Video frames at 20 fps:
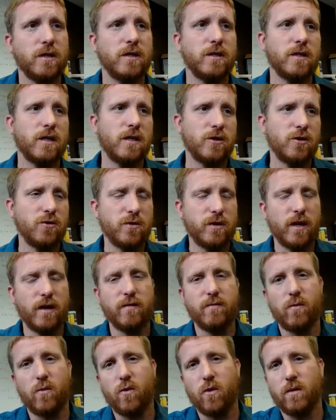and as you
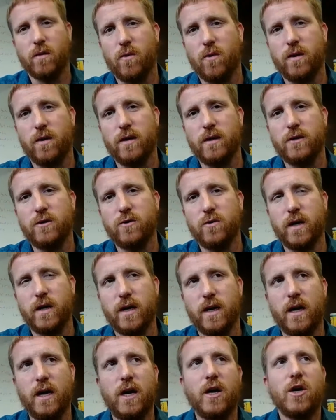delve more into it,